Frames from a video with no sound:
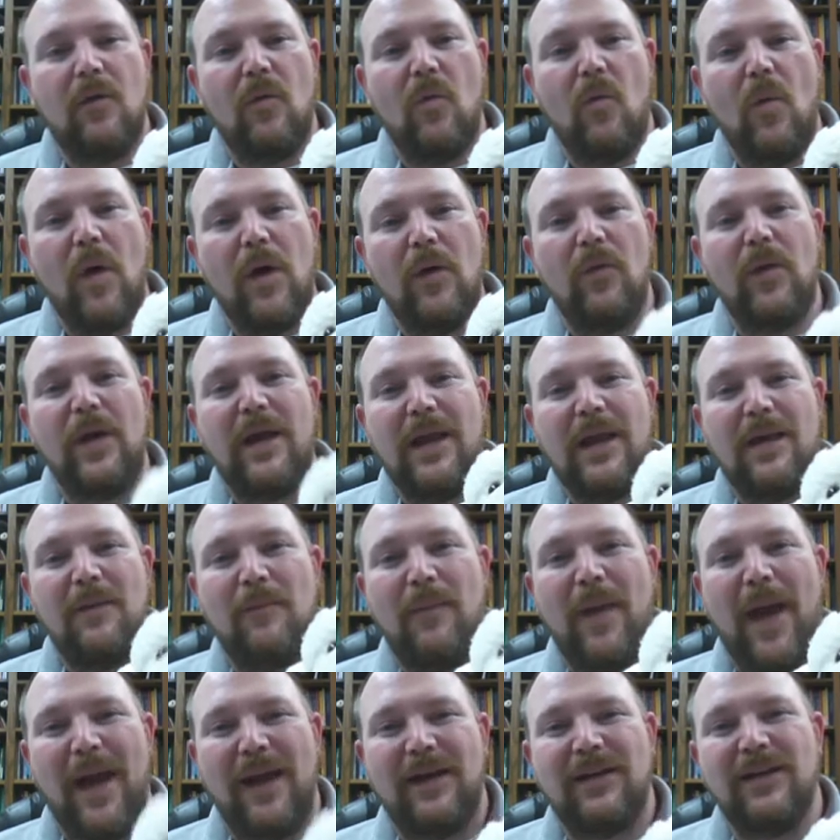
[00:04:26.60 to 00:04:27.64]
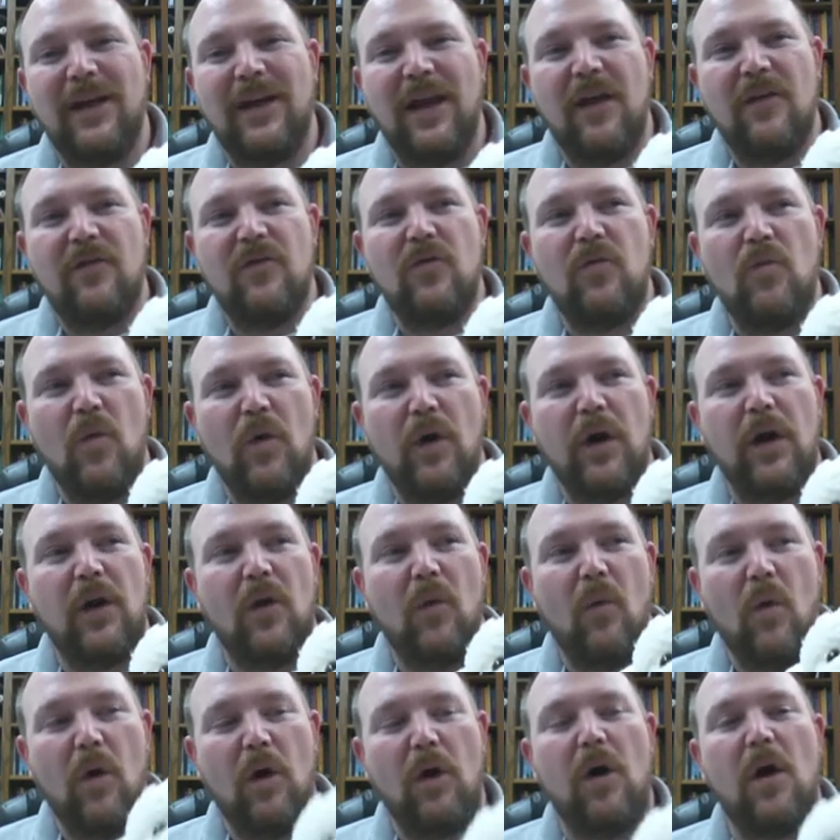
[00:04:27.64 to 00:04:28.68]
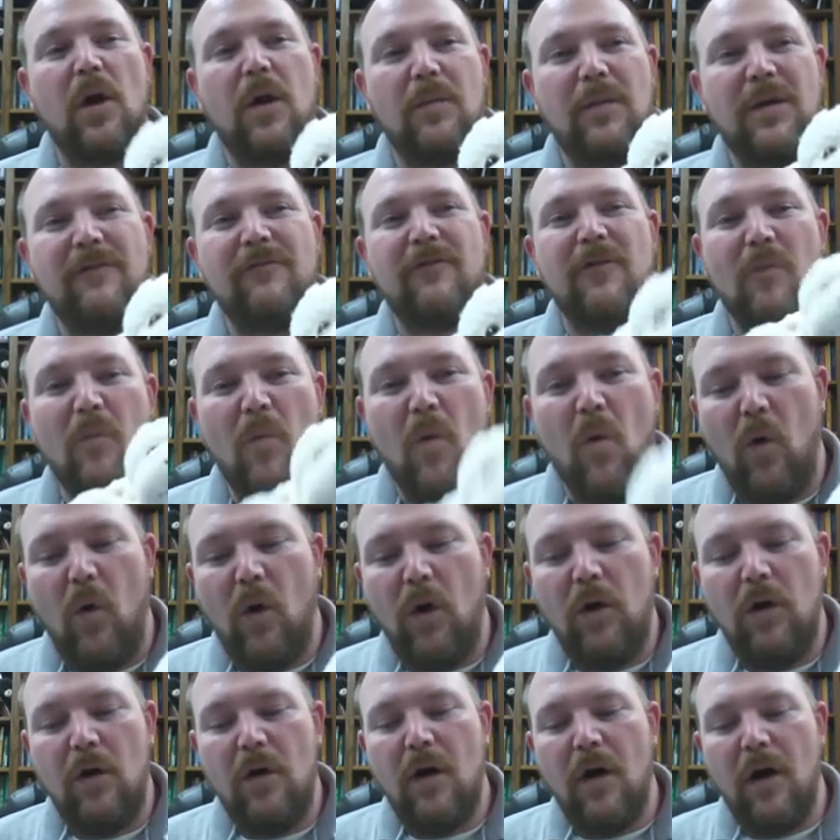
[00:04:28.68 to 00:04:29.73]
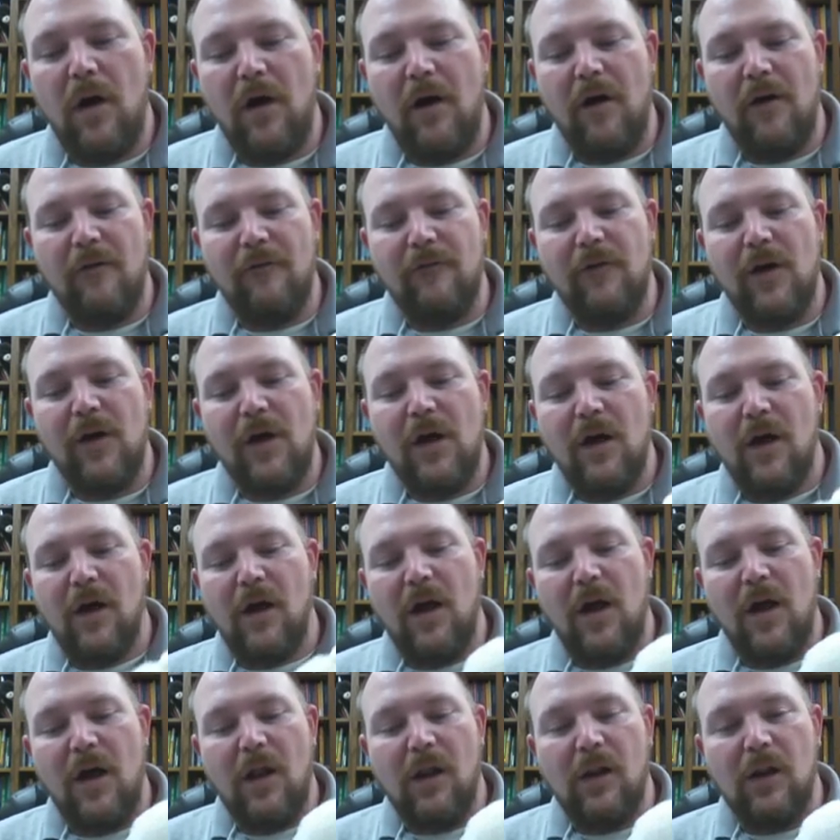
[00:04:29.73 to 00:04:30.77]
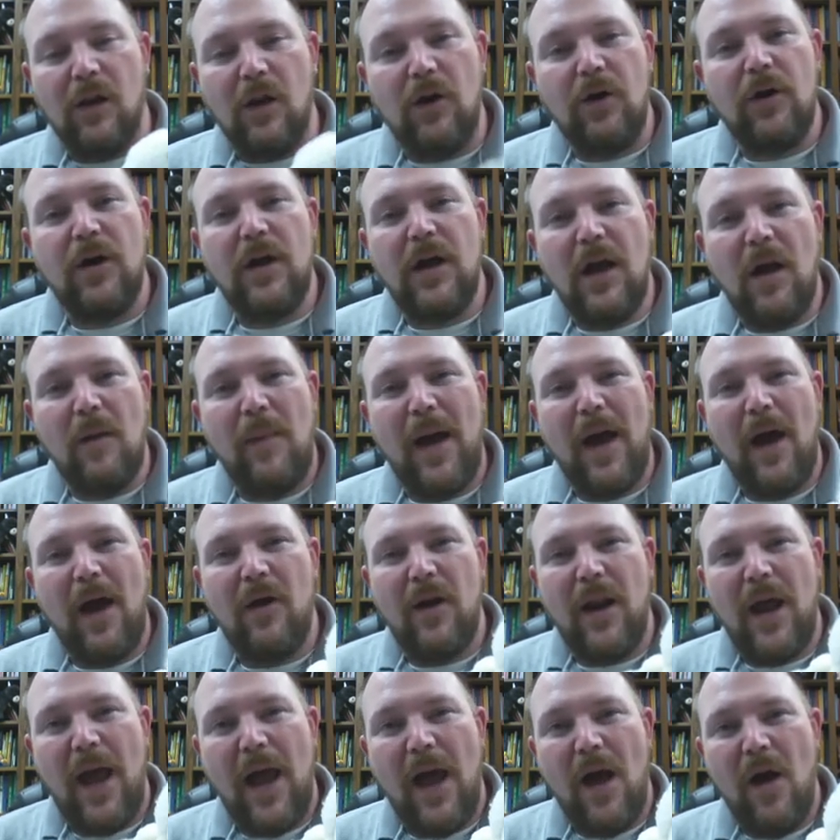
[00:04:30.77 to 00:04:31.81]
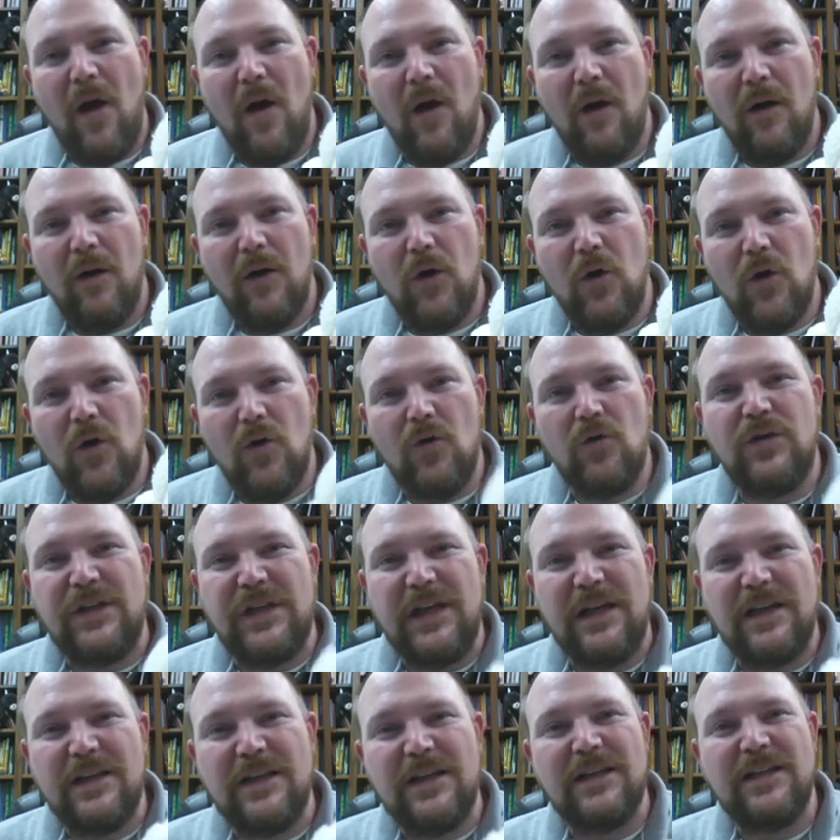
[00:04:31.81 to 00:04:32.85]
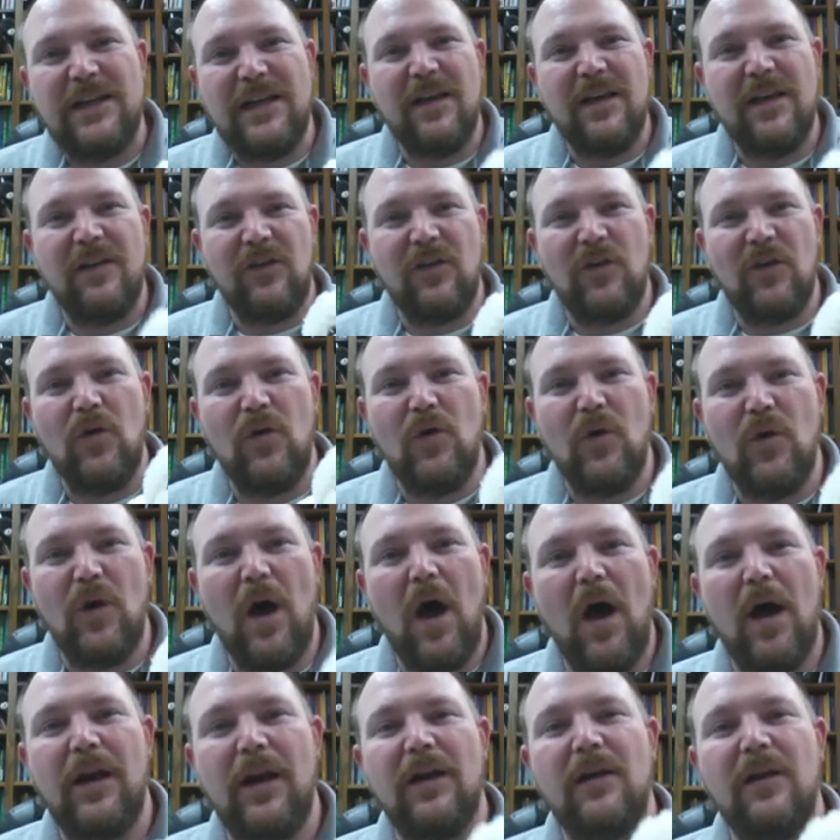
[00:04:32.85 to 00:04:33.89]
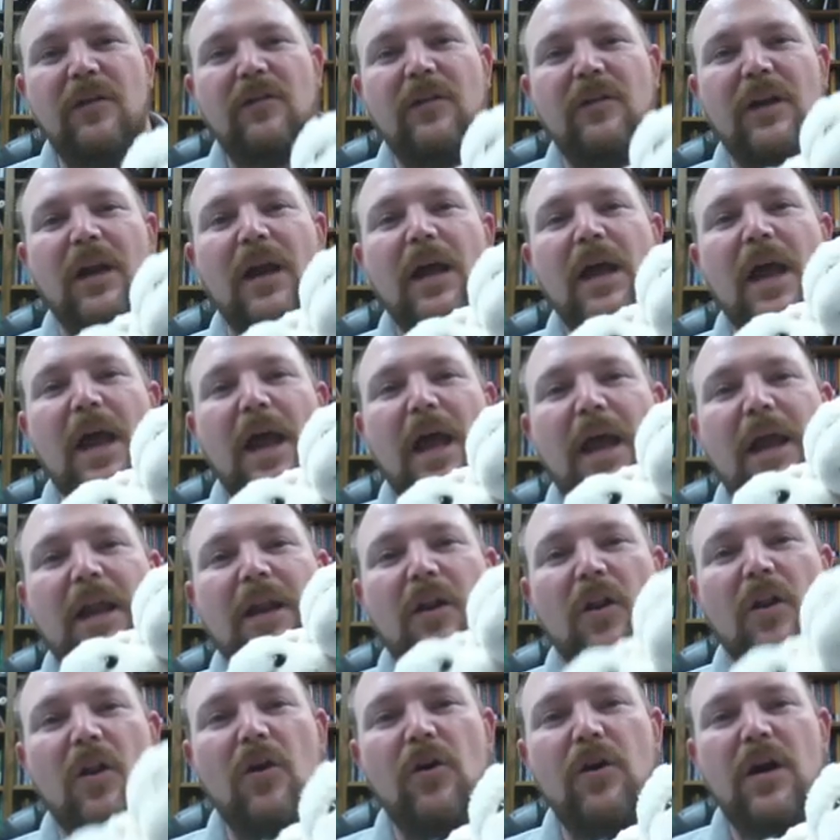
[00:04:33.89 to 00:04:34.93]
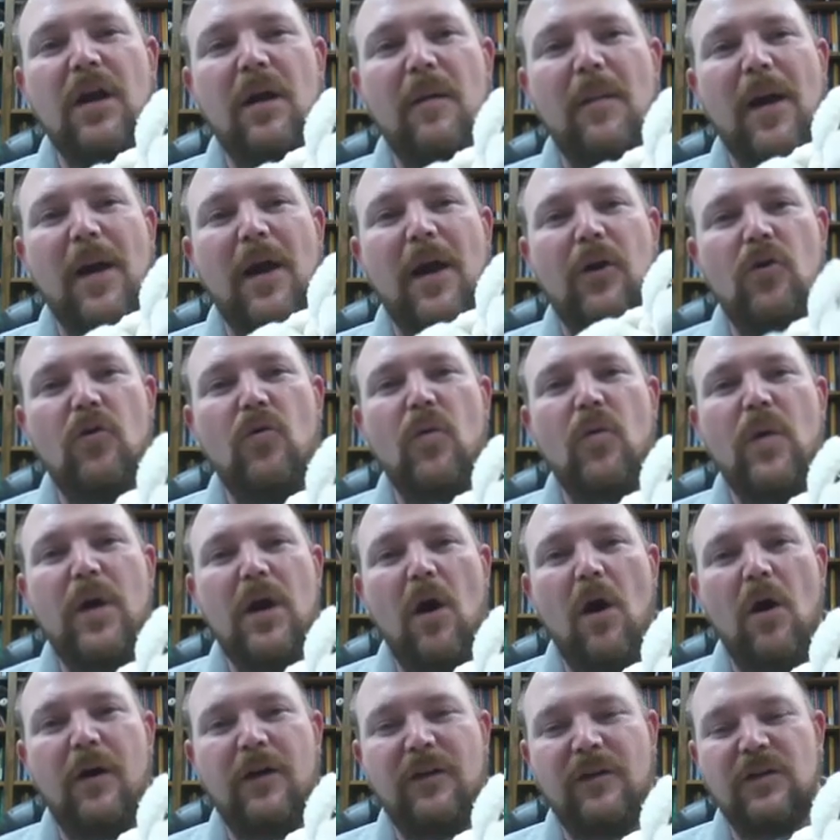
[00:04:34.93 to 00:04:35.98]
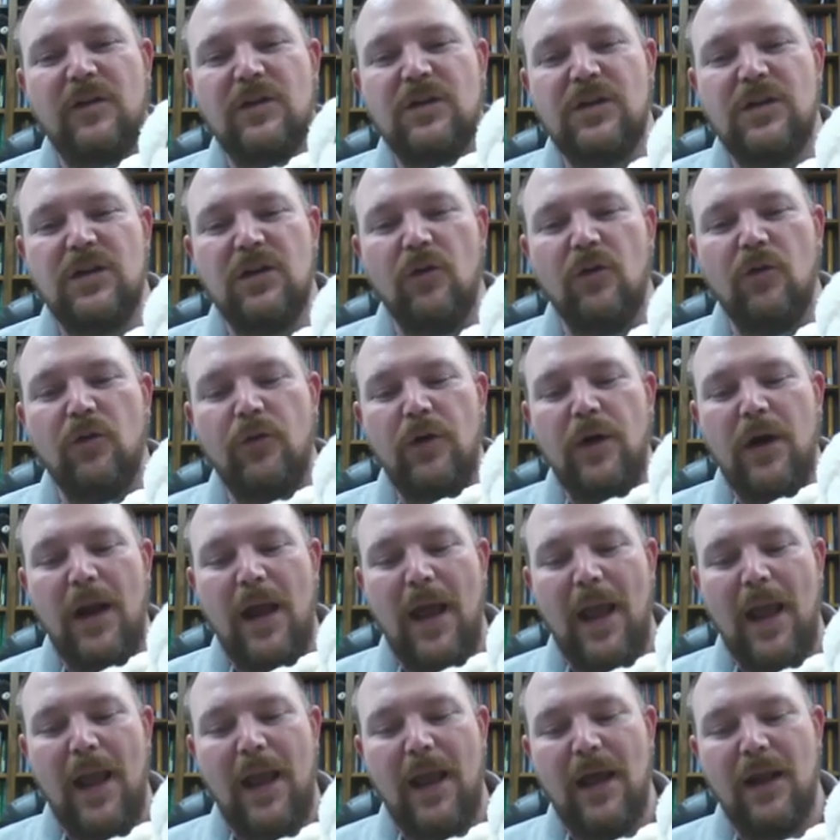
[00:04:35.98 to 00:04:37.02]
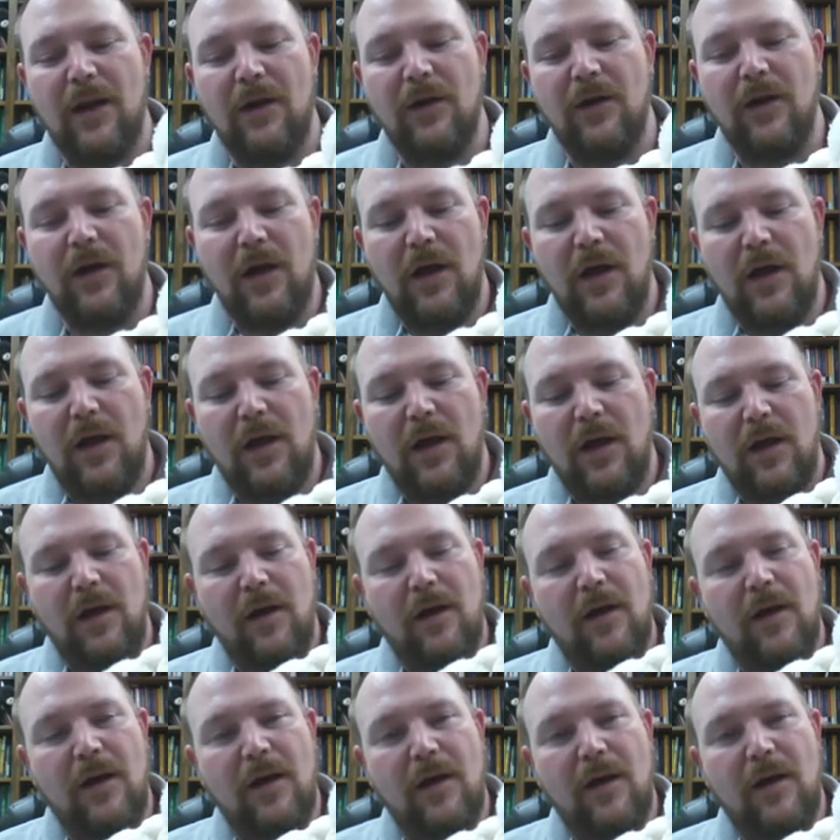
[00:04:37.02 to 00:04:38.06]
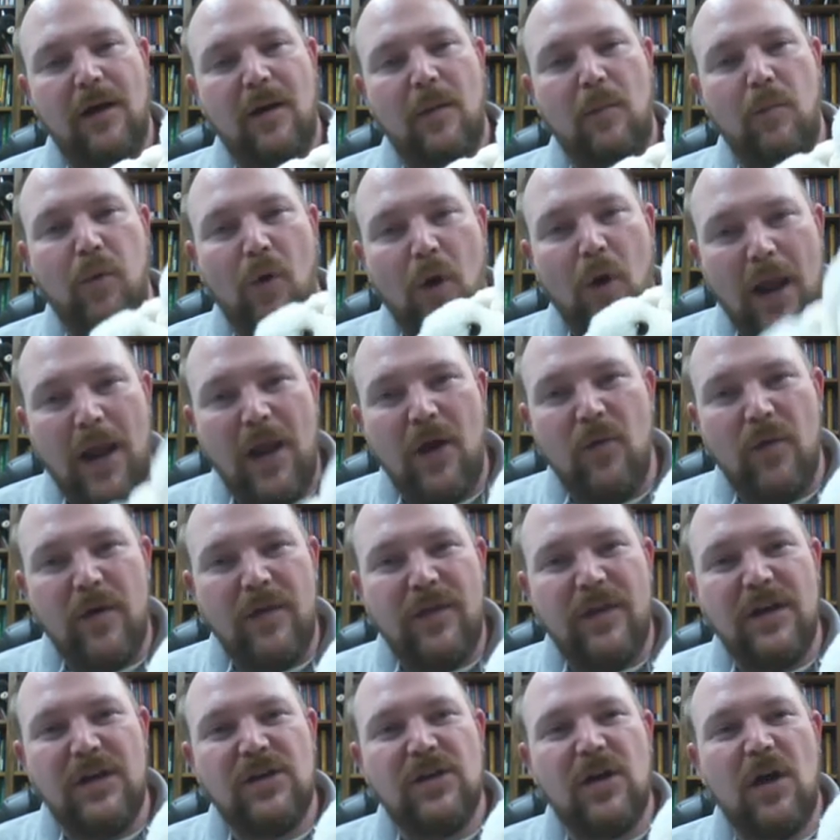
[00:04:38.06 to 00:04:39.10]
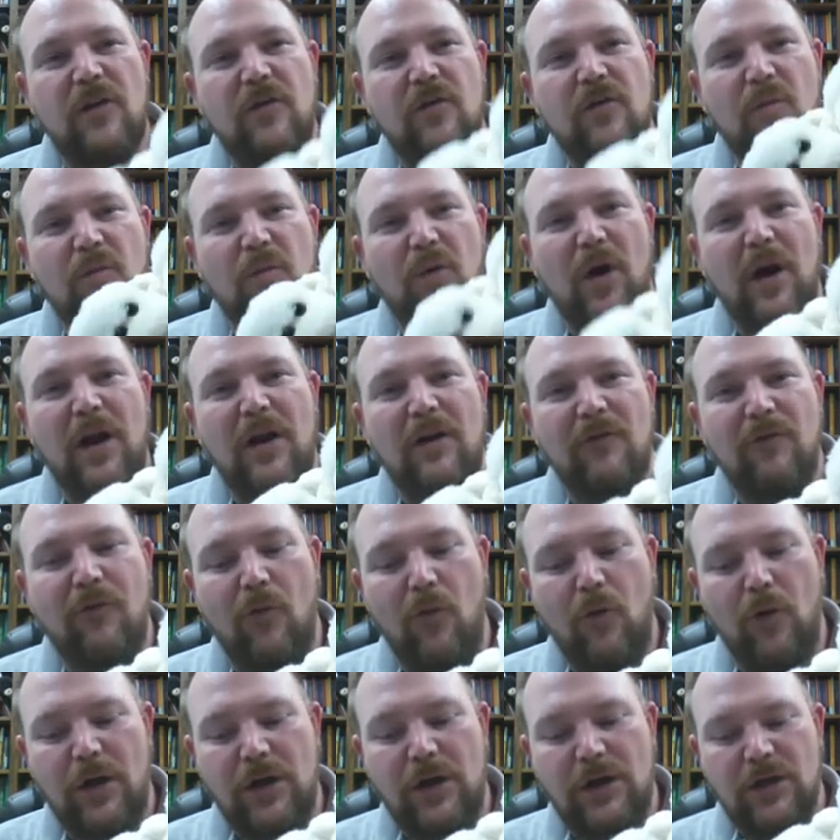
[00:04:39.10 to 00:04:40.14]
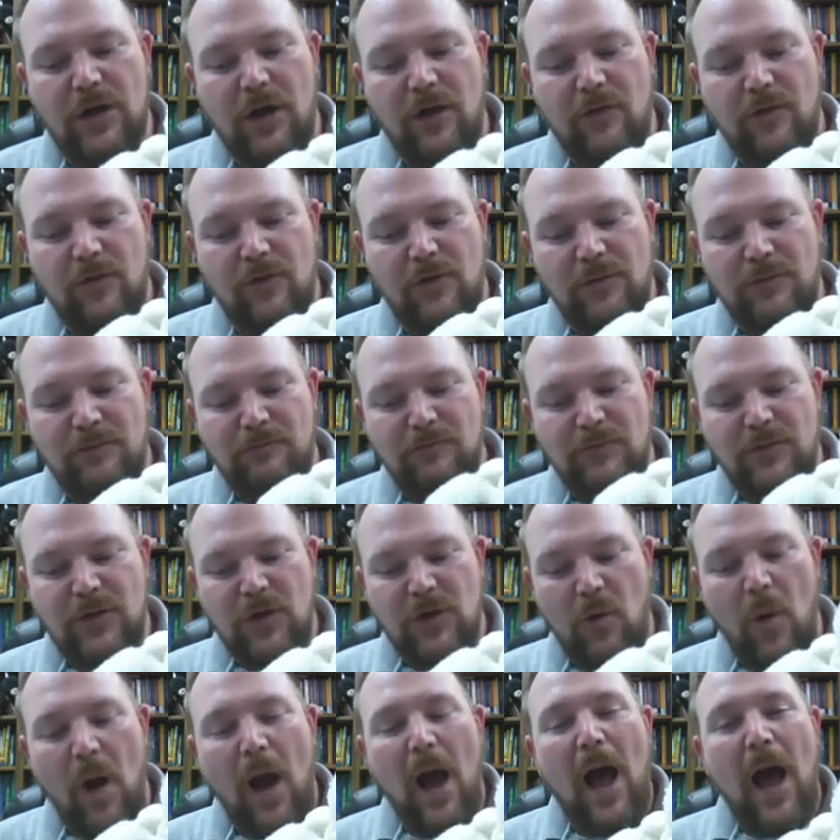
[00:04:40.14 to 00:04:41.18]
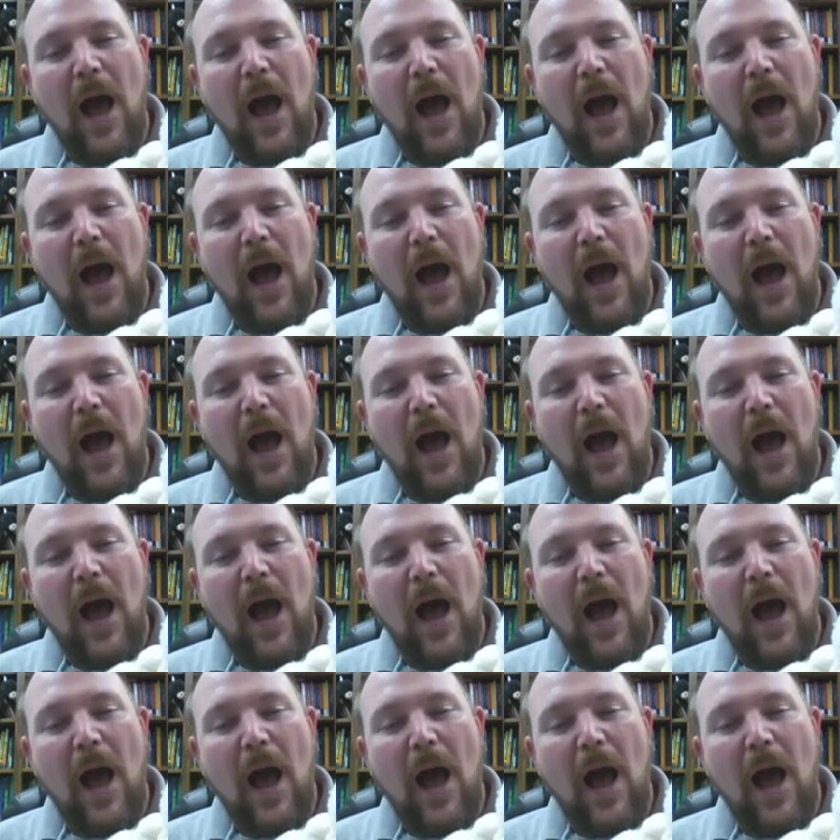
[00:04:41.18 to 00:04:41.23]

when we get back together, we're going to work on them even more, of learning about who Jesus is and who God is, and learning about who we are as his children, and praying with each other and praying for each other. So